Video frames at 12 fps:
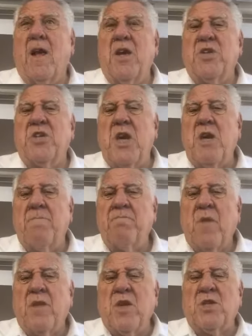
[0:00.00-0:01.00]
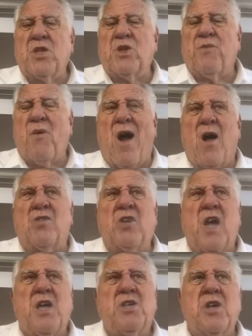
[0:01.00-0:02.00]
You see, this is for our
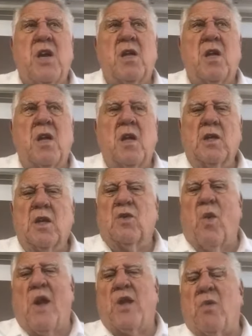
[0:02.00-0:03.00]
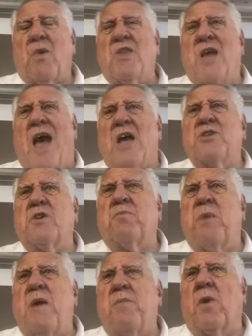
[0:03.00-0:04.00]
teaching. The 23,000
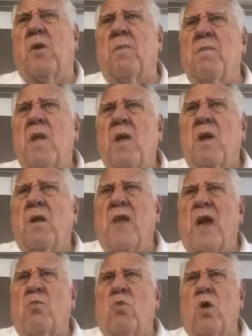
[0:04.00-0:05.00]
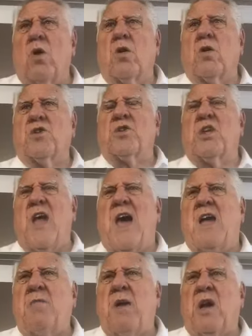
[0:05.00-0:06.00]
people that were
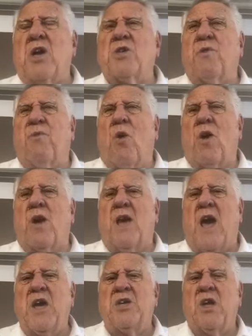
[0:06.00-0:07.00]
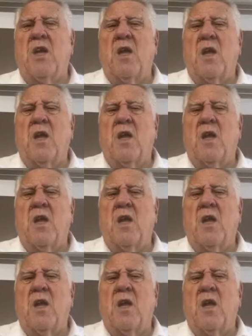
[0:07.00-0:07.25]
slain because of fornication,